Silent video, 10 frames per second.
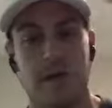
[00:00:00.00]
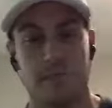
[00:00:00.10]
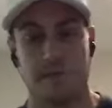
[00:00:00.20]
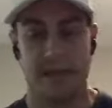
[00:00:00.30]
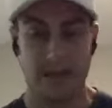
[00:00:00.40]

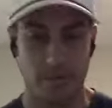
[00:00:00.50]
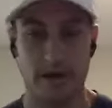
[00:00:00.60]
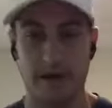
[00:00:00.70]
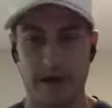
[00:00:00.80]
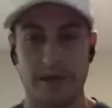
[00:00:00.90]
because I like
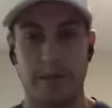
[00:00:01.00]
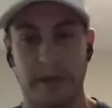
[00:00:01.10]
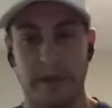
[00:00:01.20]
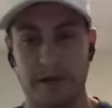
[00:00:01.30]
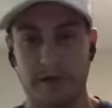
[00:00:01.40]
put it in the
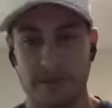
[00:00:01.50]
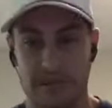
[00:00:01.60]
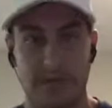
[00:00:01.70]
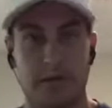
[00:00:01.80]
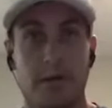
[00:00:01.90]
middle
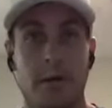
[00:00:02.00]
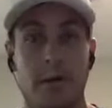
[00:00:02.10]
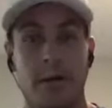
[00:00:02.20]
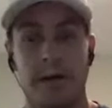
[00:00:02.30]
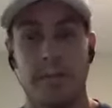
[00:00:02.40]
seal
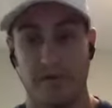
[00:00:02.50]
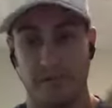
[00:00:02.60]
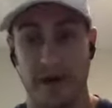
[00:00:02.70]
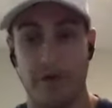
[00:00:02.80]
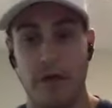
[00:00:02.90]
with a
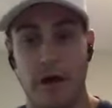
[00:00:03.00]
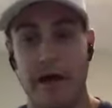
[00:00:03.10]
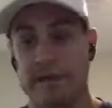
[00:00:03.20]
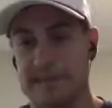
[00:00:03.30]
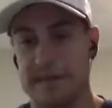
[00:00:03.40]
Velcro
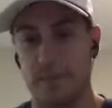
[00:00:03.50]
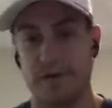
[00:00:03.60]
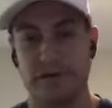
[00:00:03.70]
and a zipper.